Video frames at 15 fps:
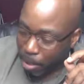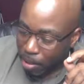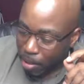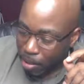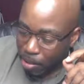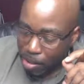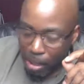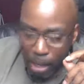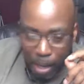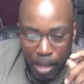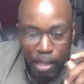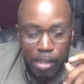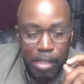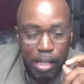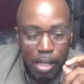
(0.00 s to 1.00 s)
This is the
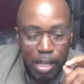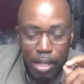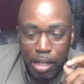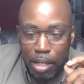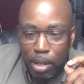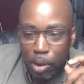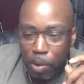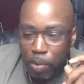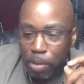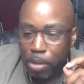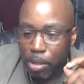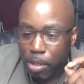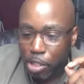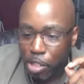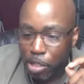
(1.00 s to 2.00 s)
18 and
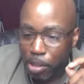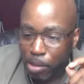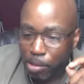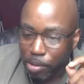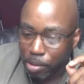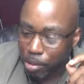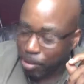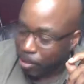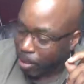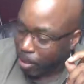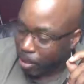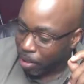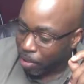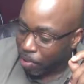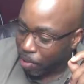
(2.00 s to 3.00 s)
over show
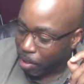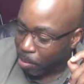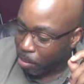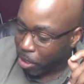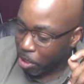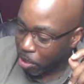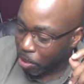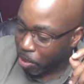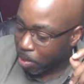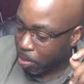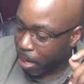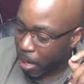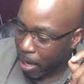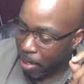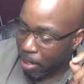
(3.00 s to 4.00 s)
for the mature
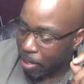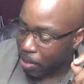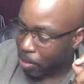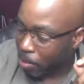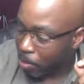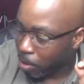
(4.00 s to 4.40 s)
minded. So